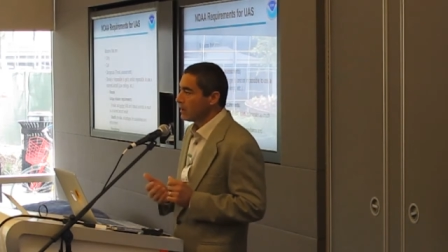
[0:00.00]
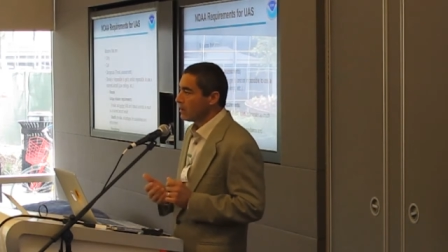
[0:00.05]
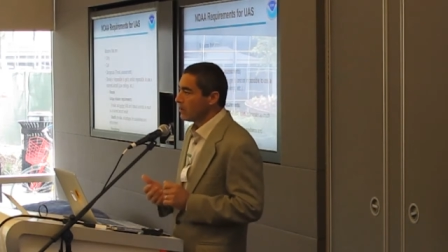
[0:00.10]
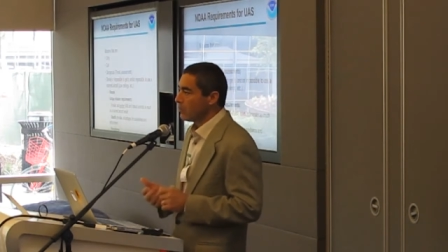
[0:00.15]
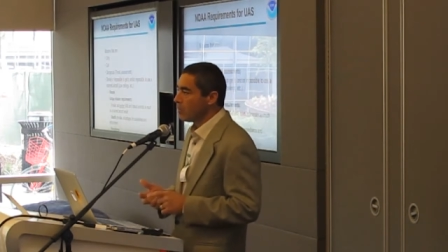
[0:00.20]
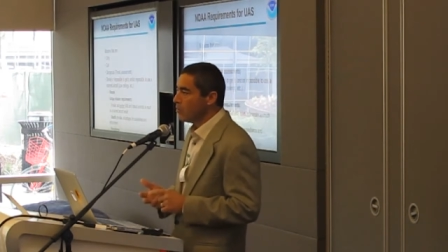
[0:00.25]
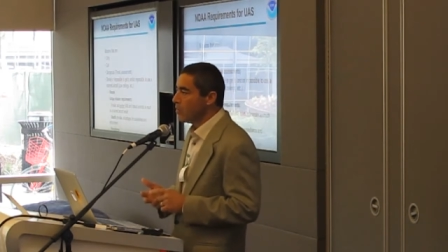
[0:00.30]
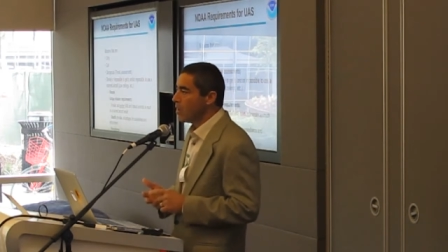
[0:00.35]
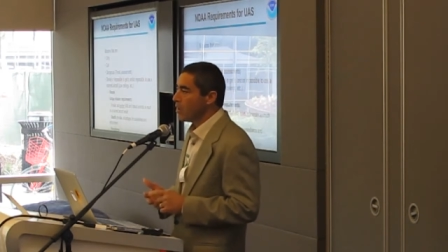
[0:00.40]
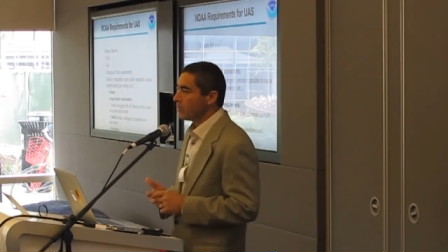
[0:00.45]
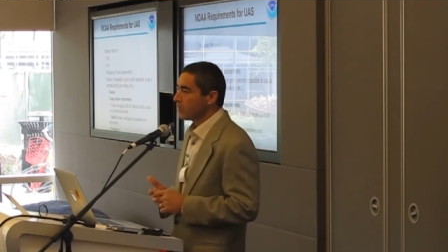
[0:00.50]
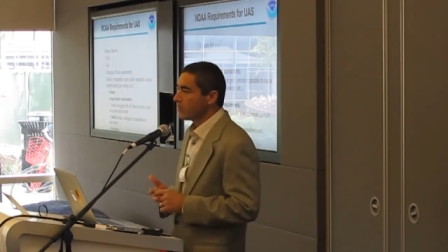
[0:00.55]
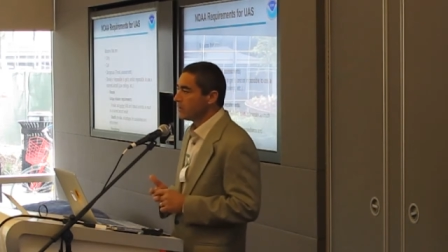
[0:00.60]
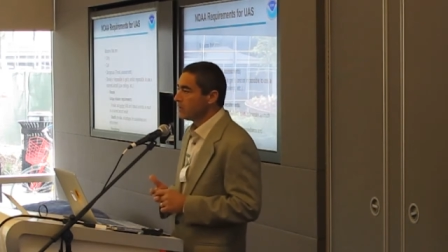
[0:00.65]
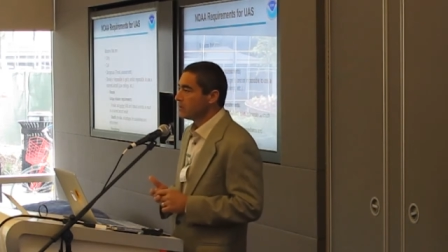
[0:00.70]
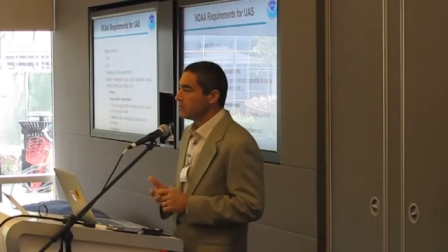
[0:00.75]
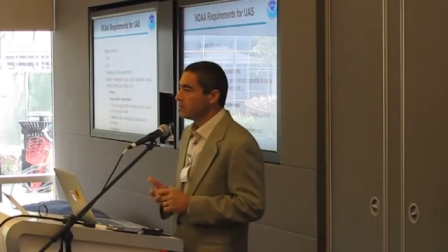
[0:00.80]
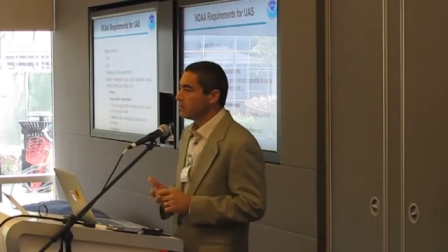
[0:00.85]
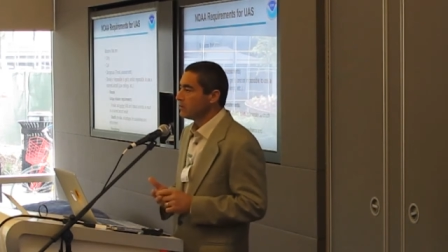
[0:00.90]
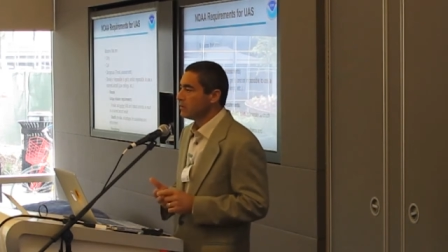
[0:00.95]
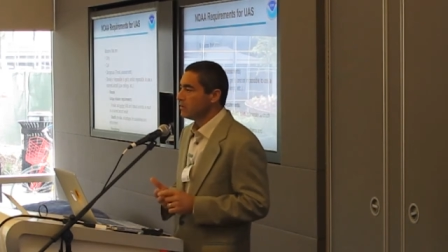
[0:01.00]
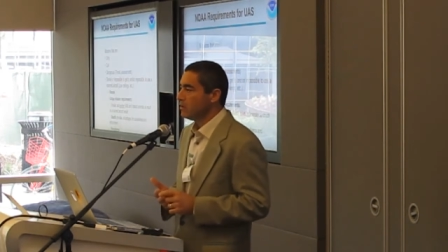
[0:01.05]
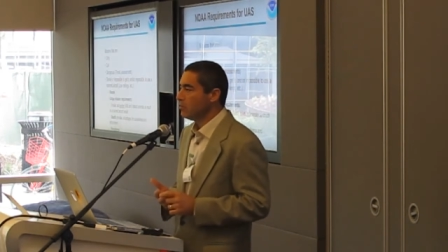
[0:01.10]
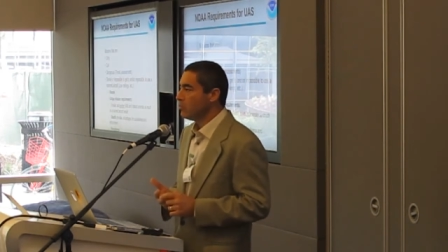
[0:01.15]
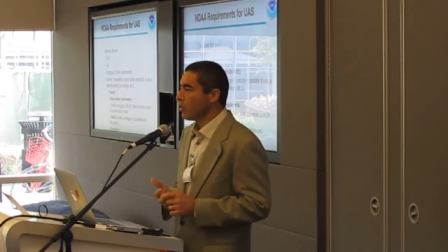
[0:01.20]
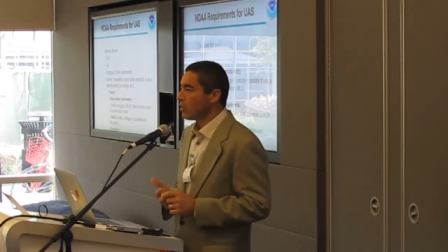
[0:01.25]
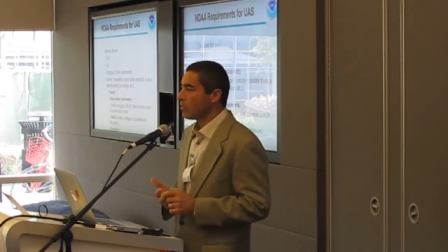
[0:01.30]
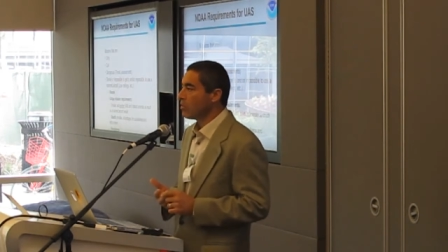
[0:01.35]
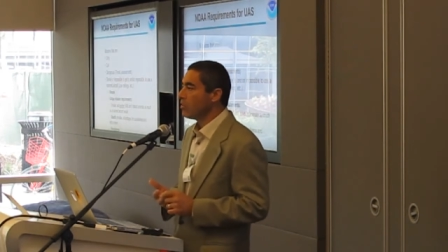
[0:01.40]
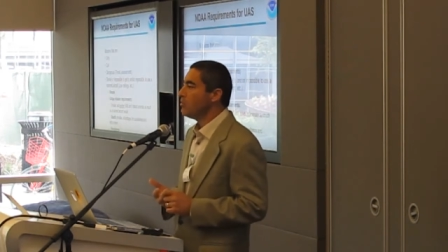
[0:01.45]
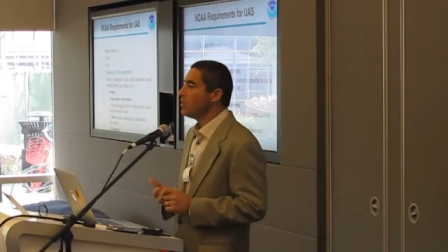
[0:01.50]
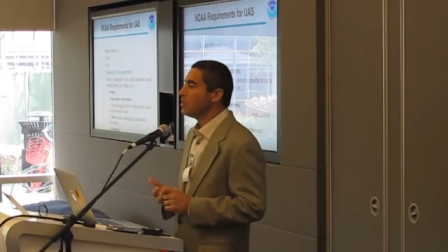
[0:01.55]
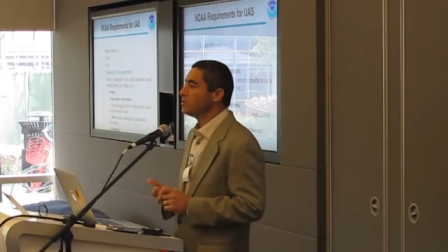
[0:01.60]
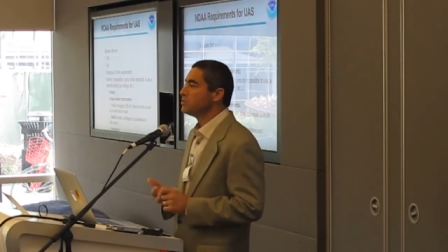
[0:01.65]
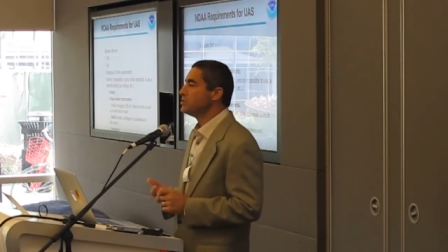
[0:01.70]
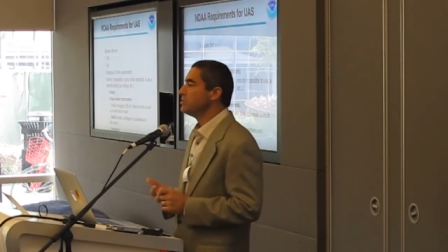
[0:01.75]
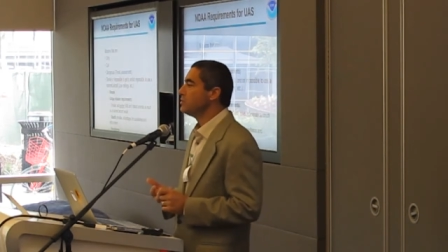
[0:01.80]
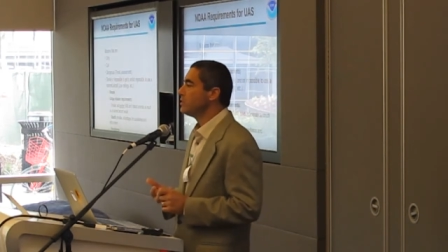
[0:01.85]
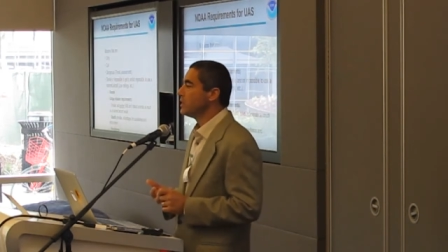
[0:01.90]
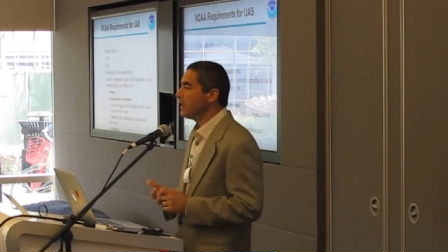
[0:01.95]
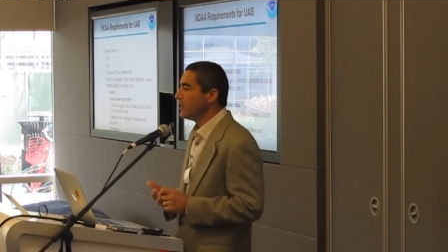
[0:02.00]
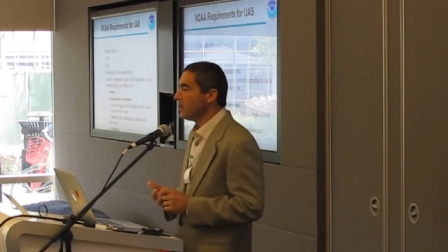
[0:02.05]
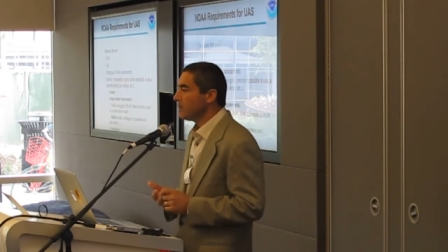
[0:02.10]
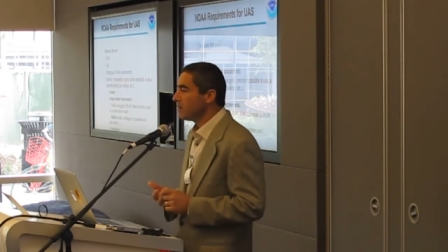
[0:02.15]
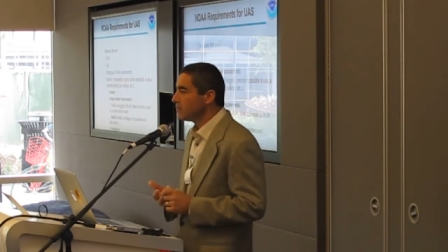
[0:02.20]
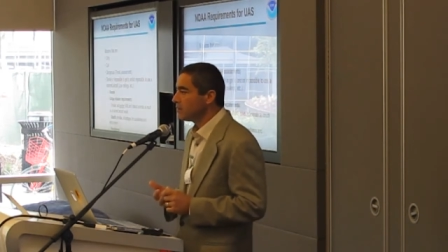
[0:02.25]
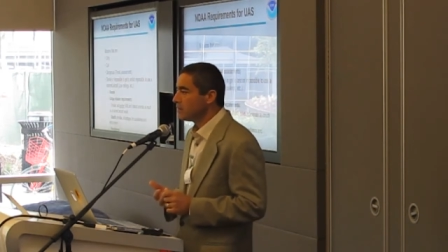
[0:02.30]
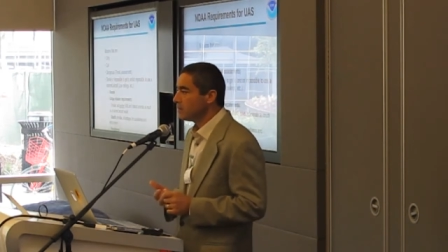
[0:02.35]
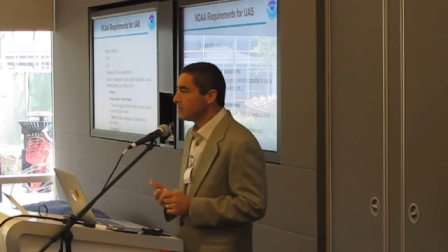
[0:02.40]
Remote. The more remote you get,